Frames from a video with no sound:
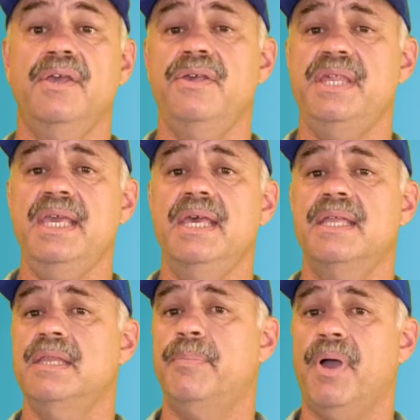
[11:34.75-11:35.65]
You see,
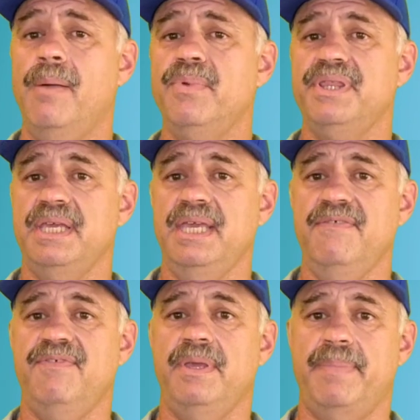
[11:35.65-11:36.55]
the problem with
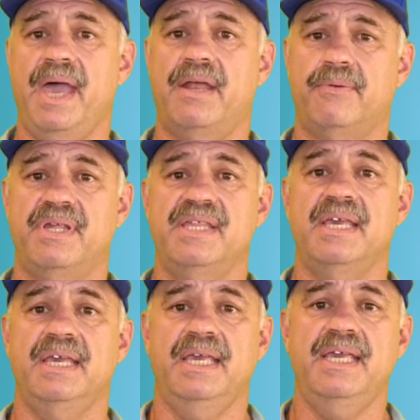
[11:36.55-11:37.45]
EV batteries
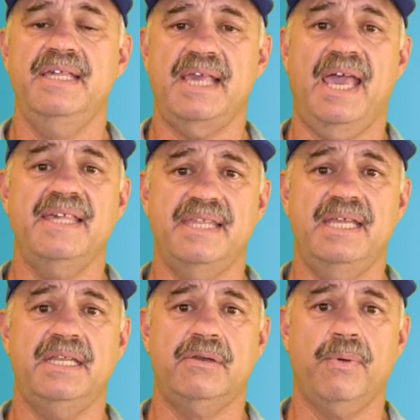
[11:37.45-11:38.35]
is as they
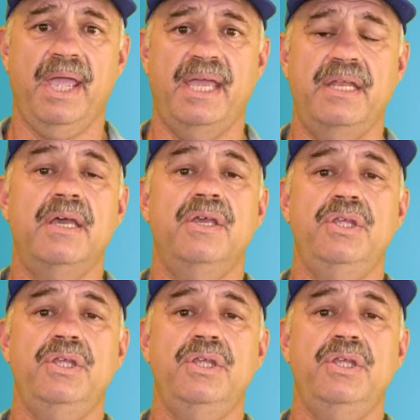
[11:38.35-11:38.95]
degrade,